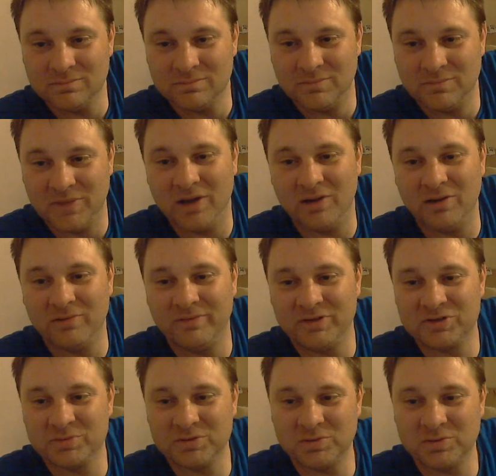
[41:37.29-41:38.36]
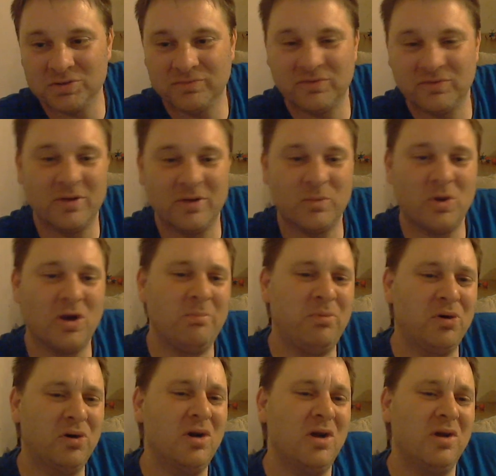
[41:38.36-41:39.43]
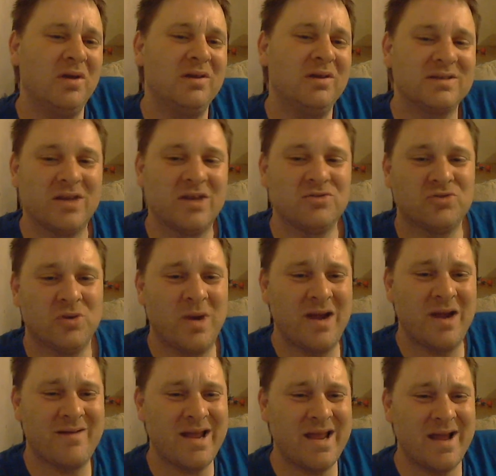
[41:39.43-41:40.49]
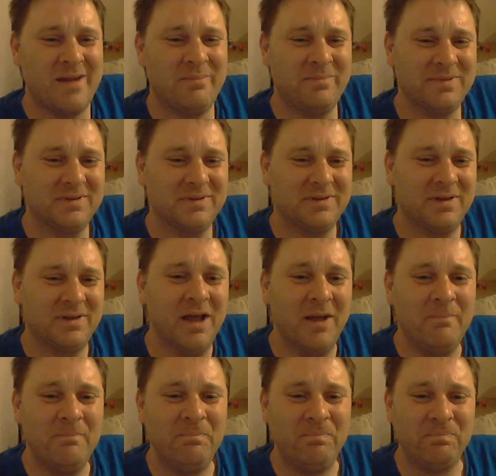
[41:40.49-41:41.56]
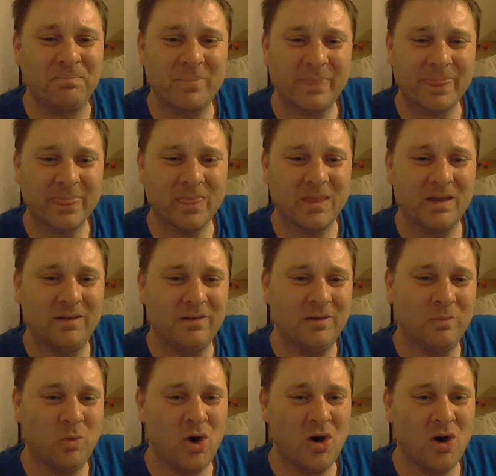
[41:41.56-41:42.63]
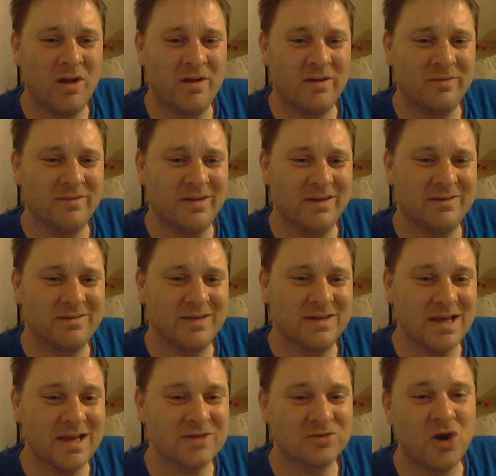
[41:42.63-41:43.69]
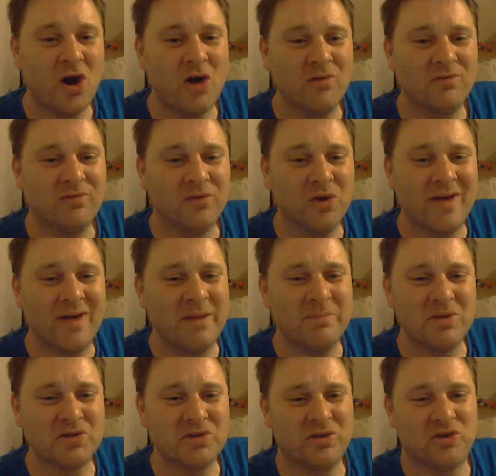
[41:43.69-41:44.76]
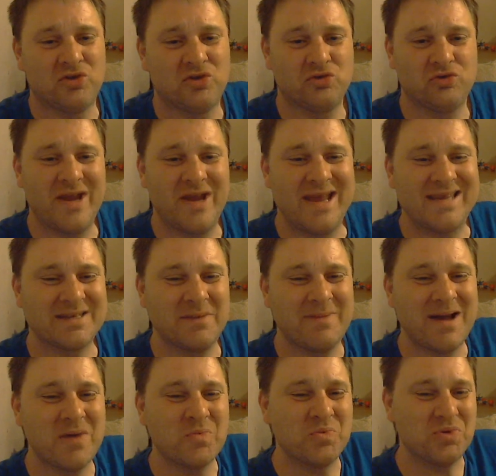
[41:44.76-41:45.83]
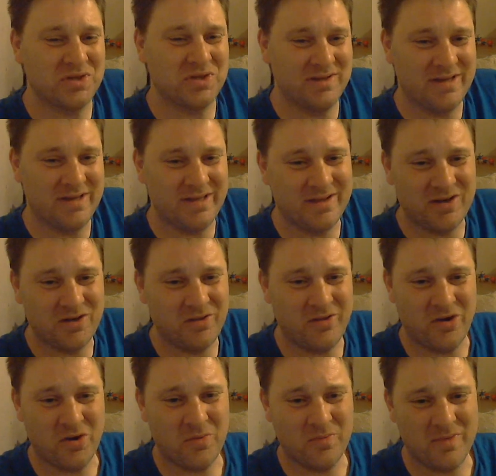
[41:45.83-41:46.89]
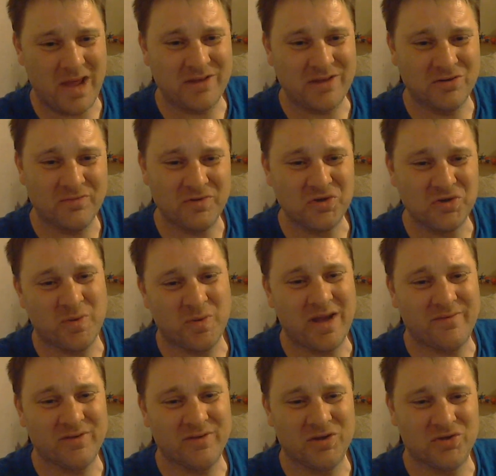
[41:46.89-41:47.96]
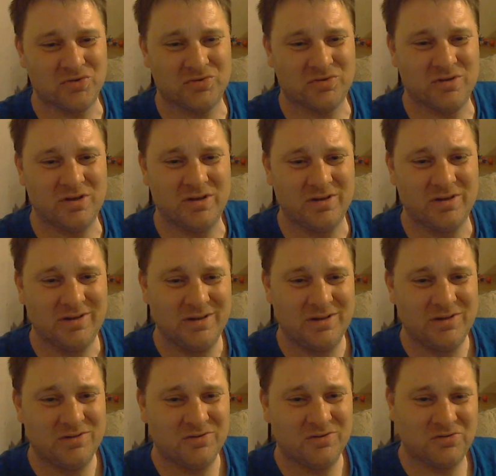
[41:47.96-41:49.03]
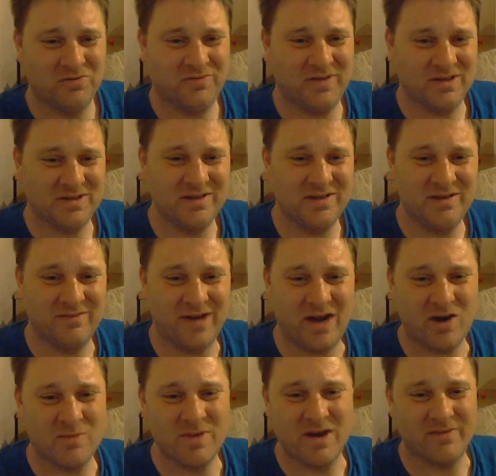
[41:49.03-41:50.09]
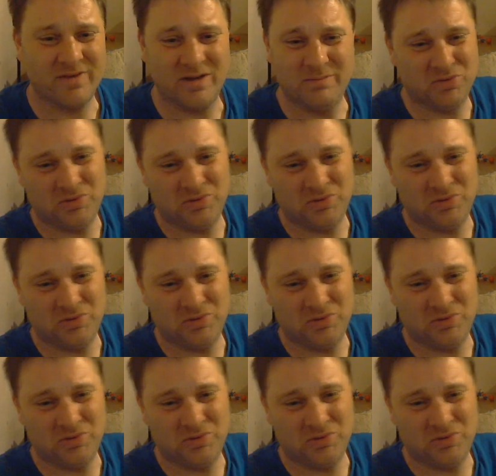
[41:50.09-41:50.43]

Yeah, all vegetables are washed with fluoride water. But, Sandra, where I am, the water, it has got fluoride in, but it's only trace amounts. They don't add nothing to it. I think it's just the stuff that's in the environment, I think.